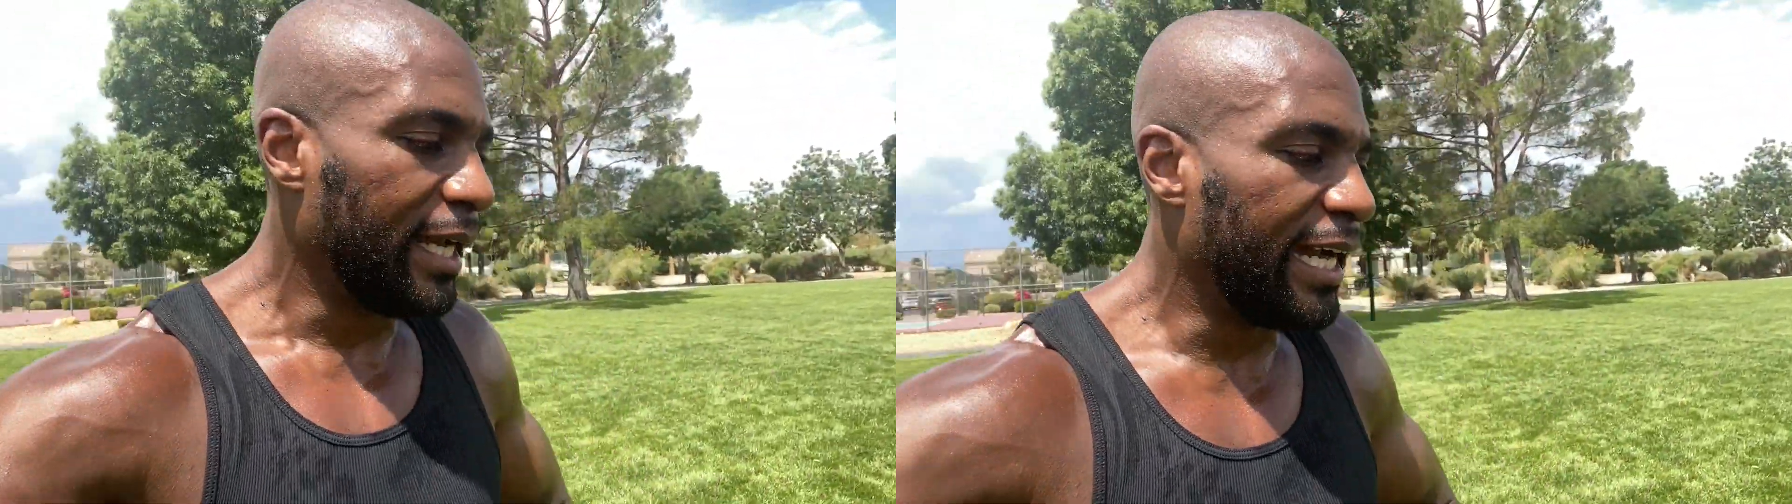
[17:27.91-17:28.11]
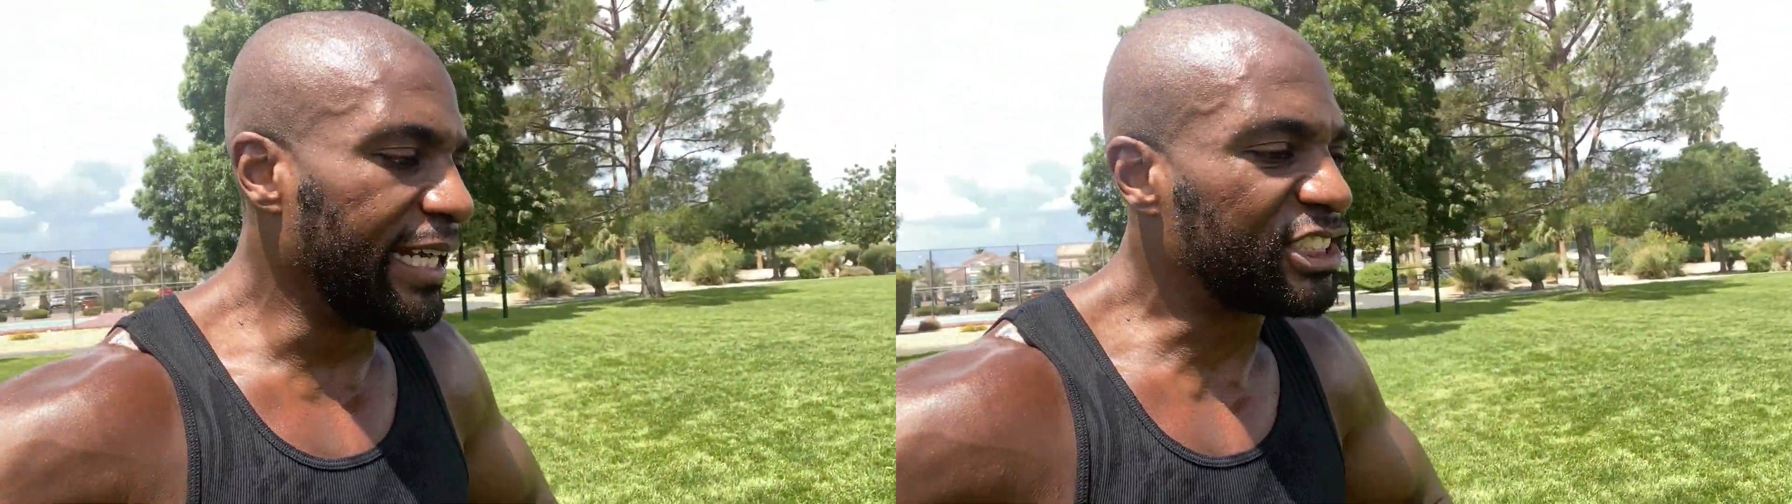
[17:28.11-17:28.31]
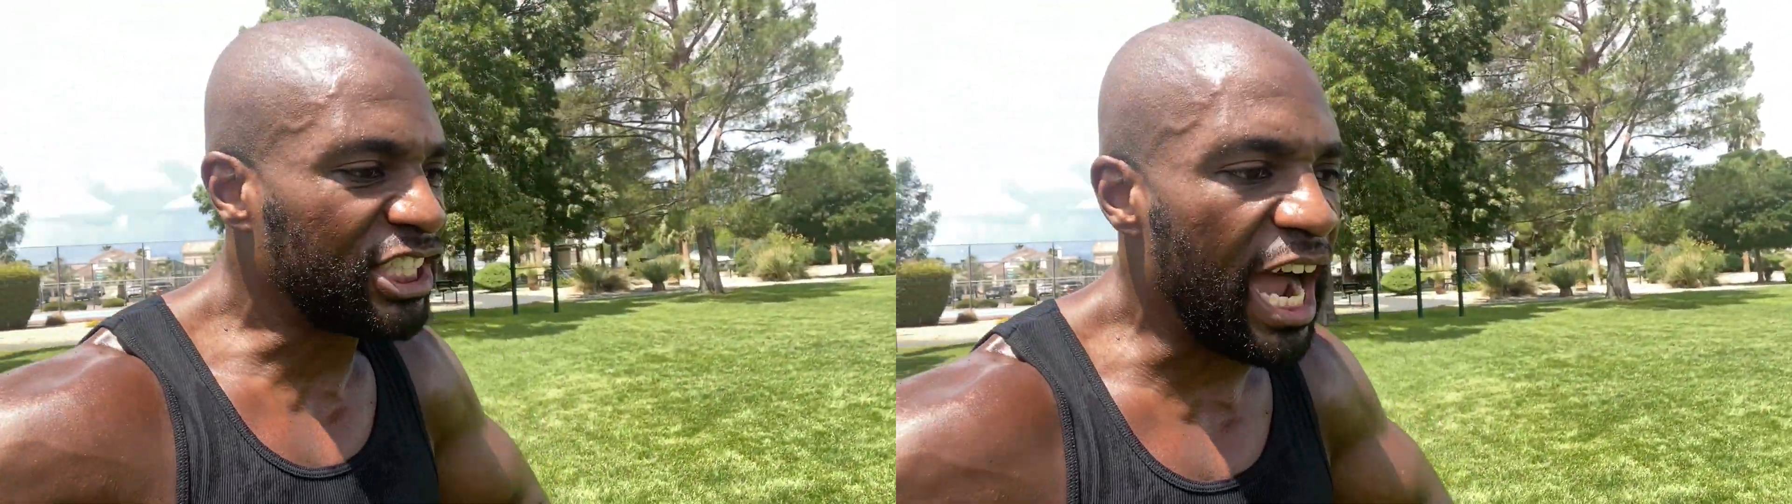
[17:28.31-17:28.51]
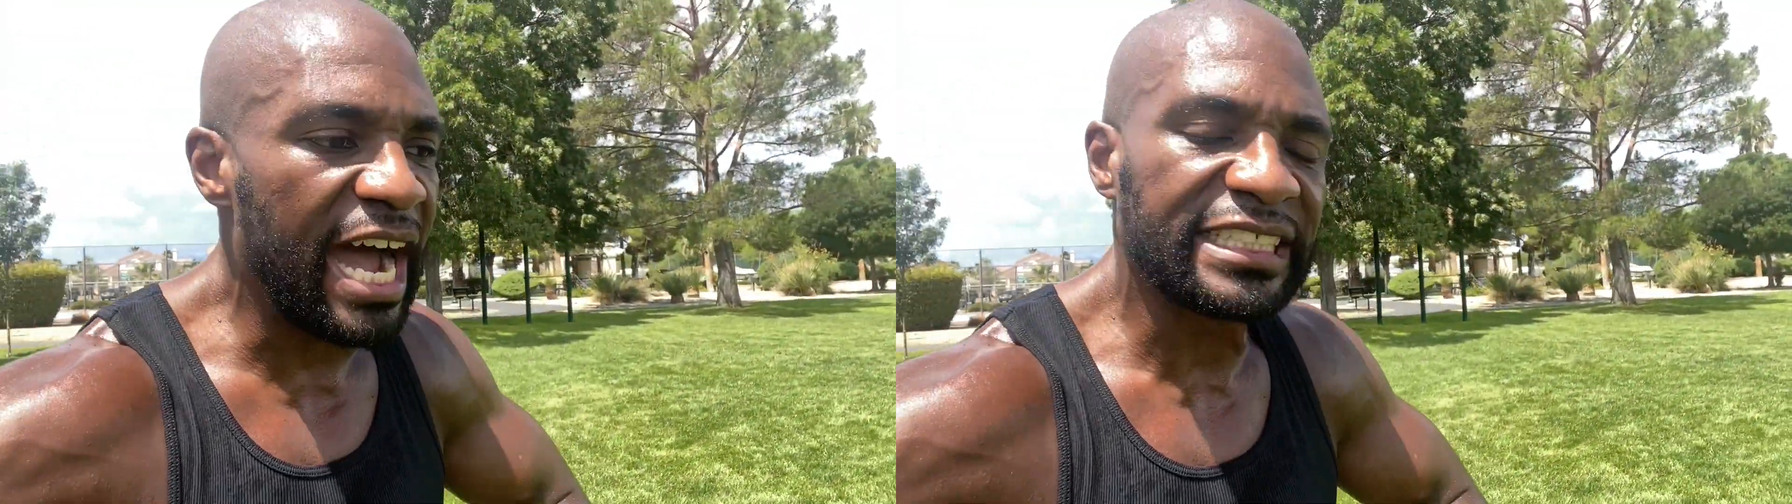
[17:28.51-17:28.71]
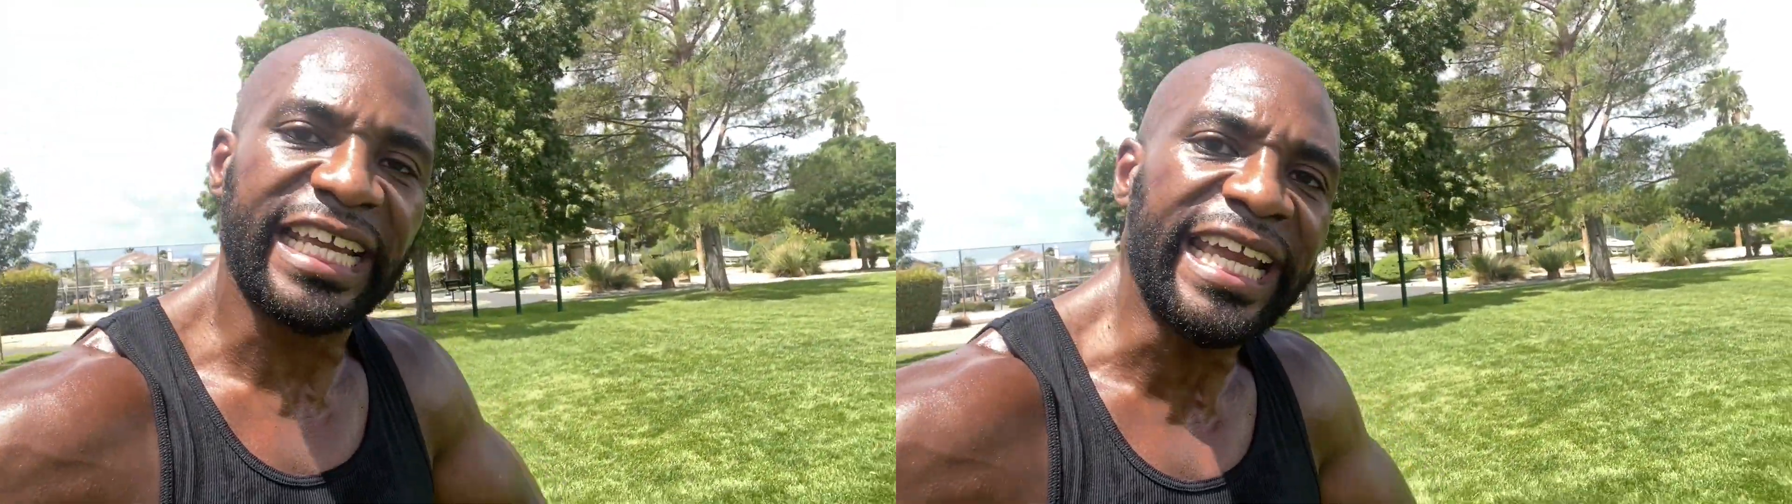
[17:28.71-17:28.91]
and it
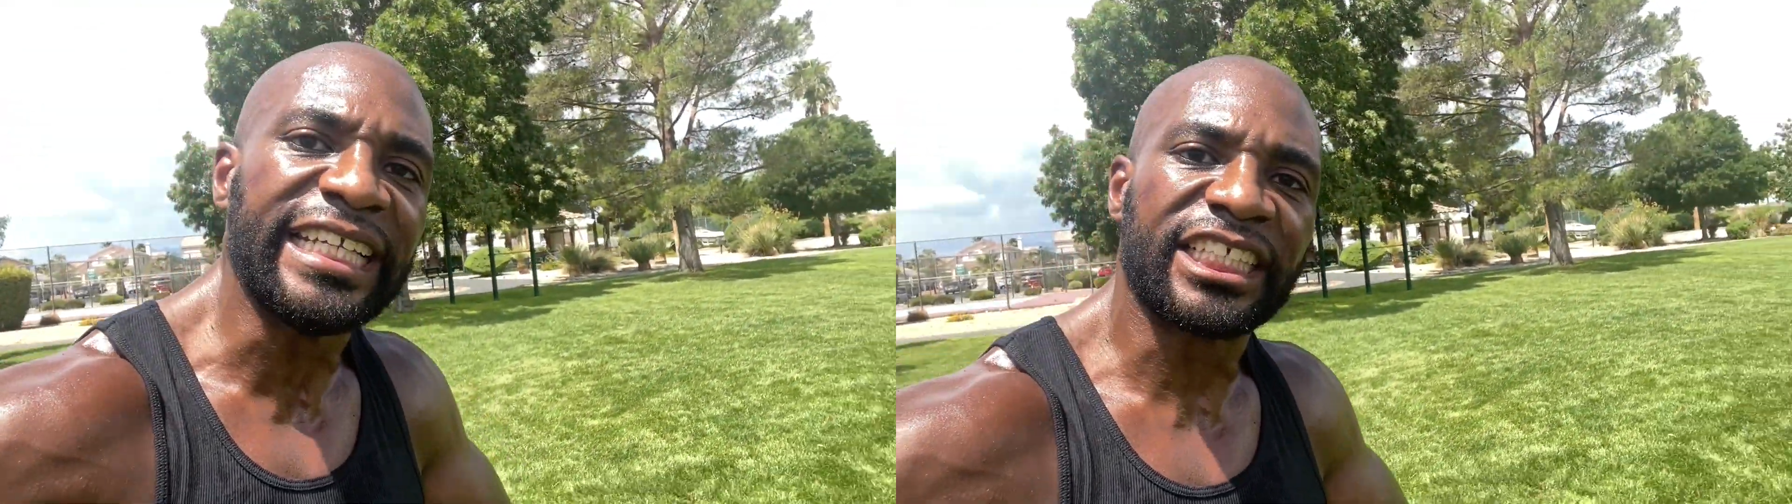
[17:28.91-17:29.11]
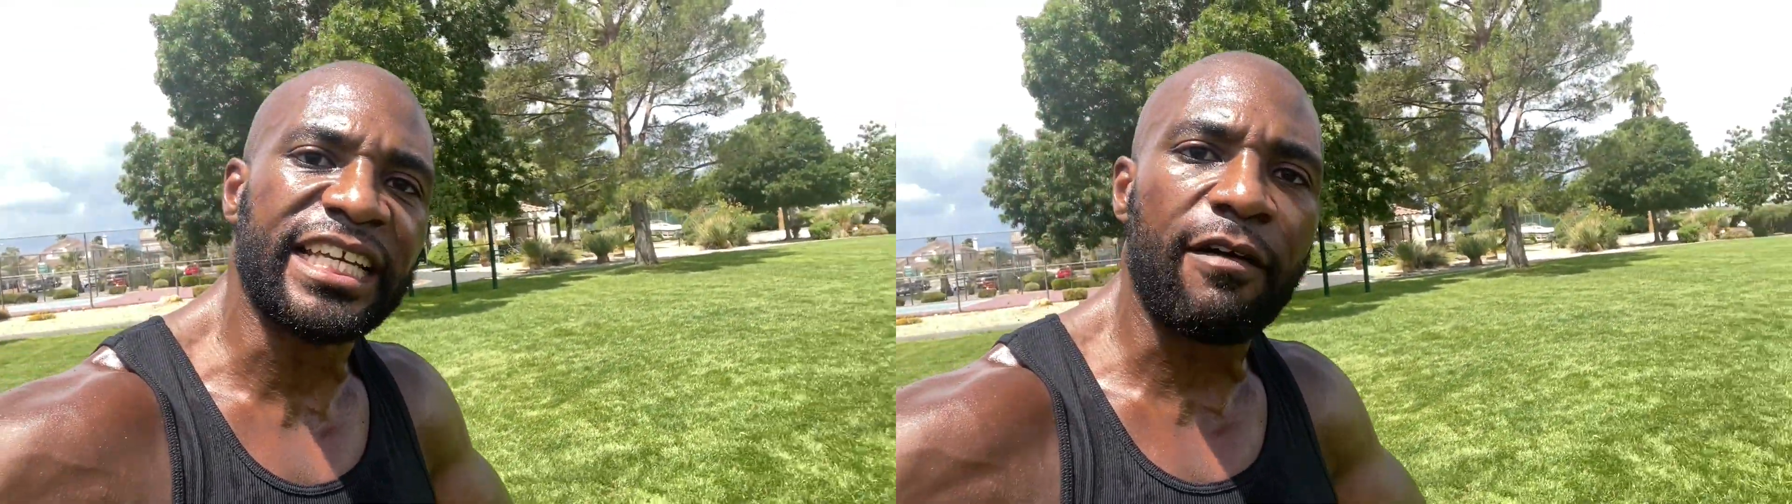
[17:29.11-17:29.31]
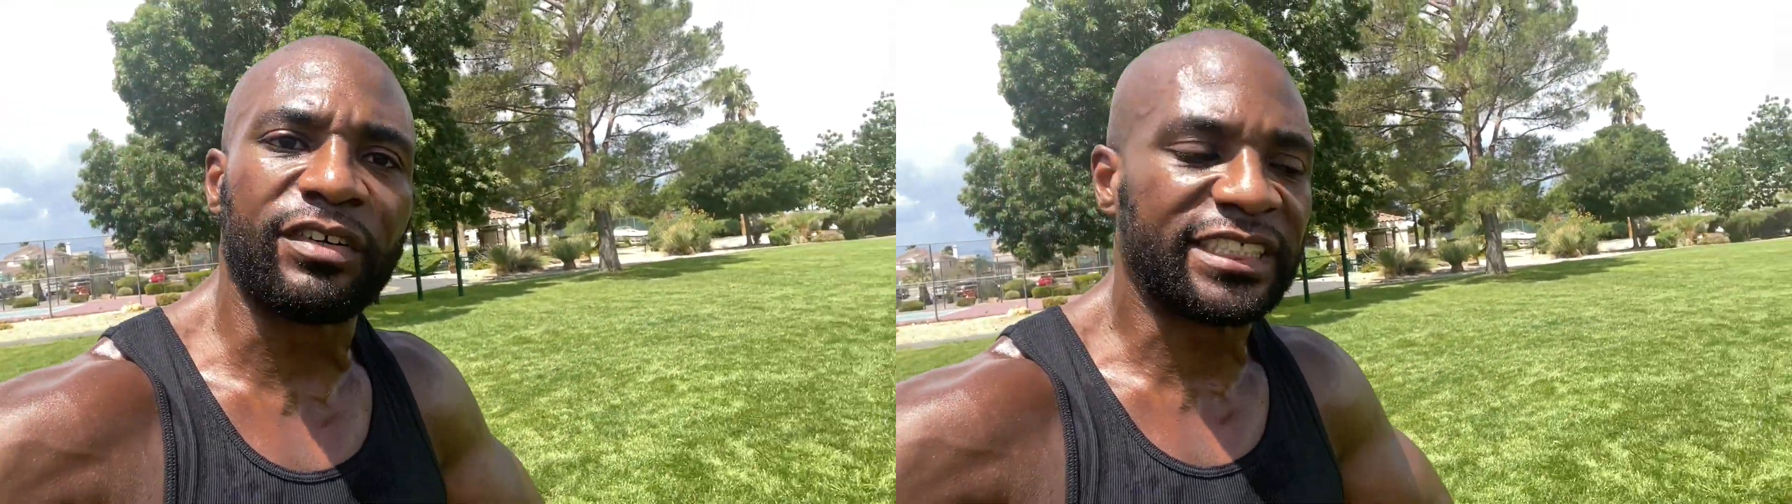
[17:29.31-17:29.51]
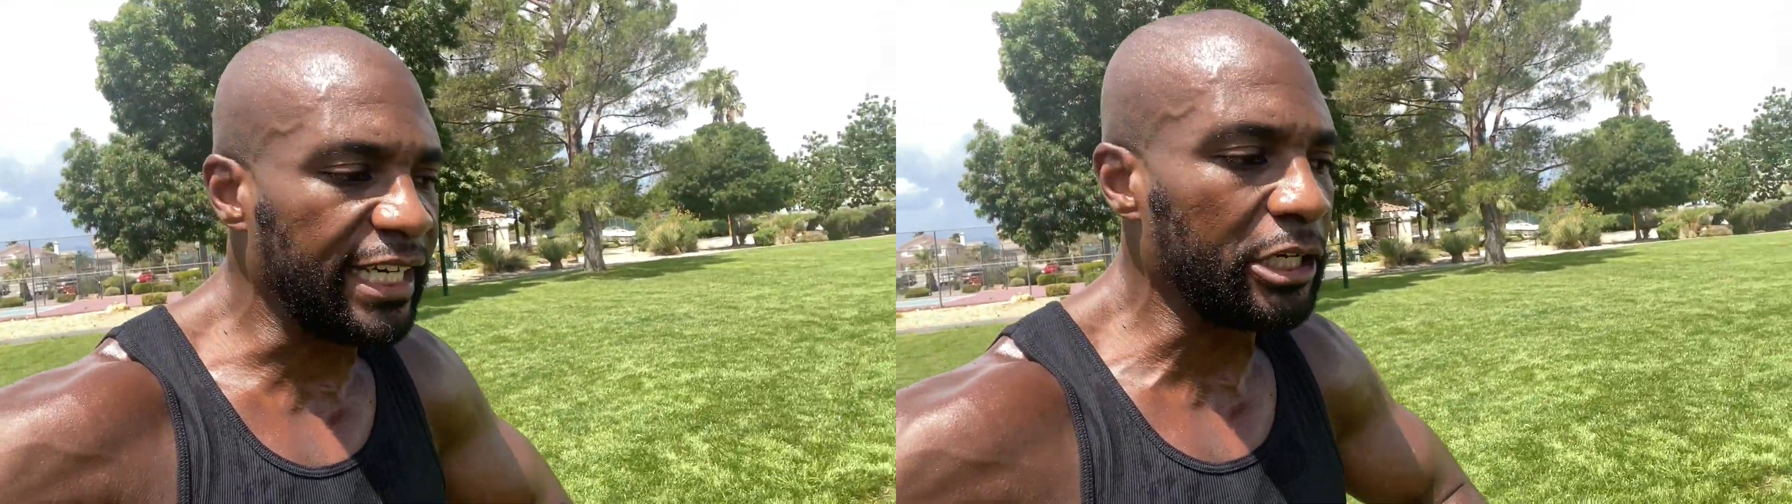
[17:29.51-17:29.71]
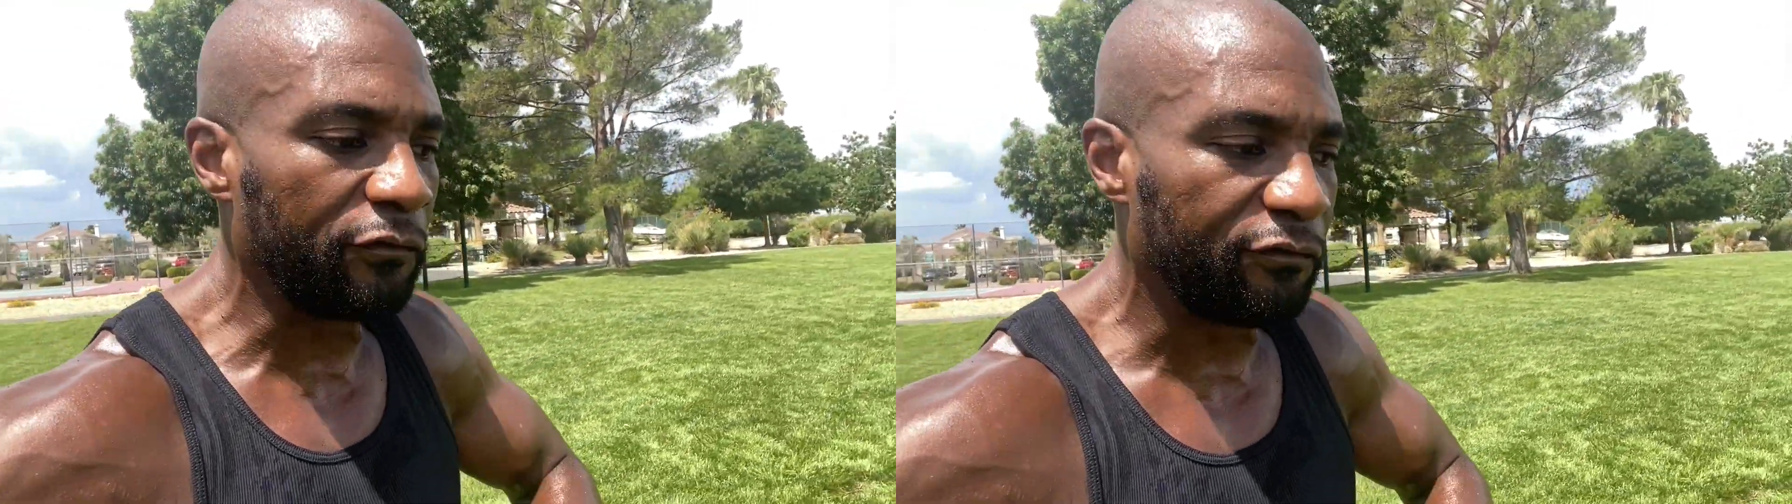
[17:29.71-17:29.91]
shines each and every single